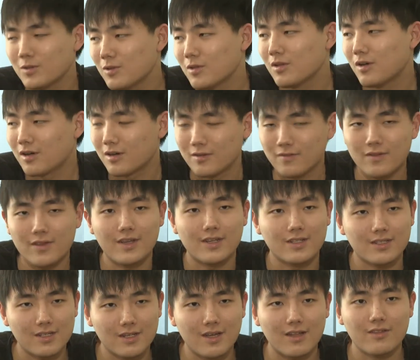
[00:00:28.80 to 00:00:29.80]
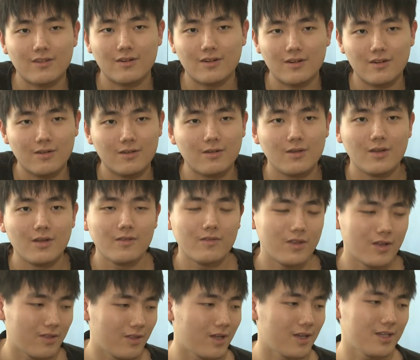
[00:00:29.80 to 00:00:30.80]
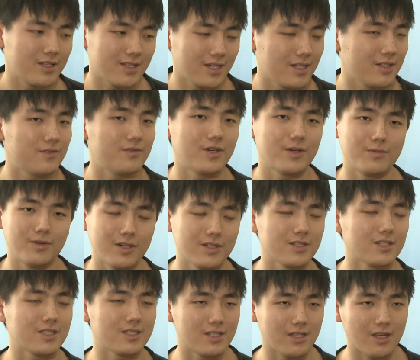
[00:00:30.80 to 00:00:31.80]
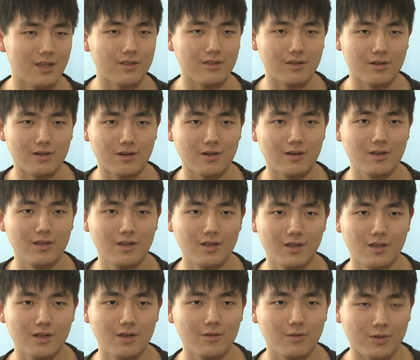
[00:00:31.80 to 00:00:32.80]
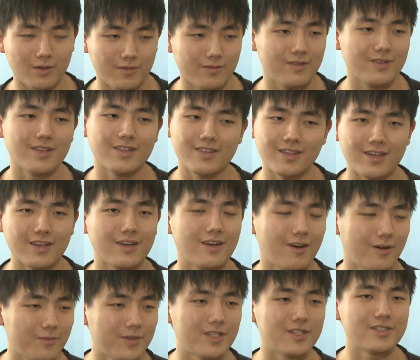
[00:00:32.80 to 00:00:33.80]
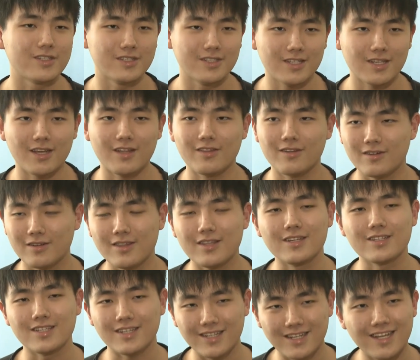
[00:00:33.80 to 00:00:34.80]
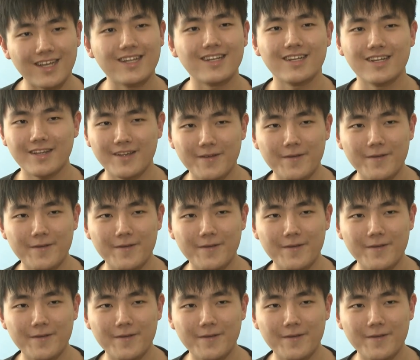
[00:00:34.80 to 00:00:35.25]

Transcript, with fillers: We do a lot of things together, done like science fair projects together. and like competitions together and things like that.